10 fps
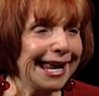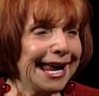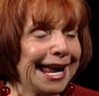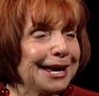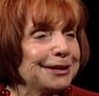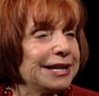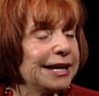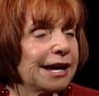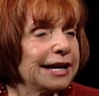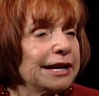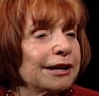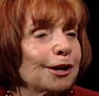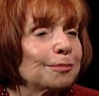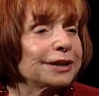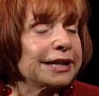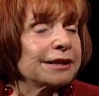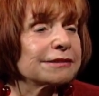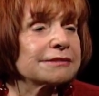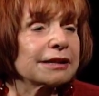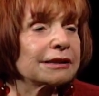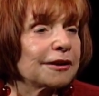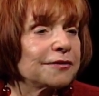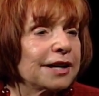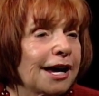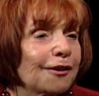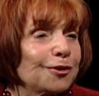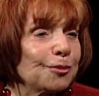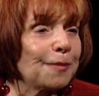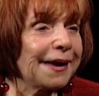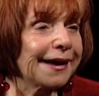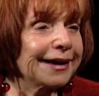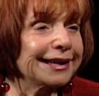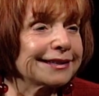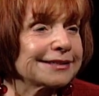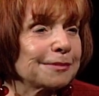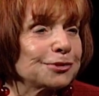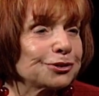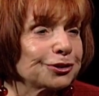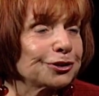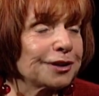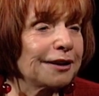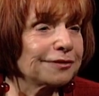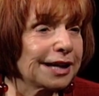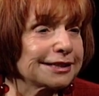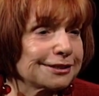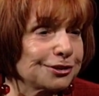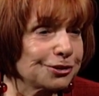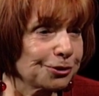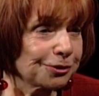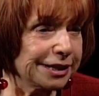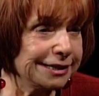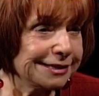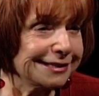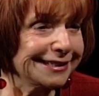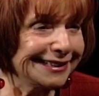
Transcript: And in a couple of years, I'd love to have you back because I'm sure you'll have lots of stories.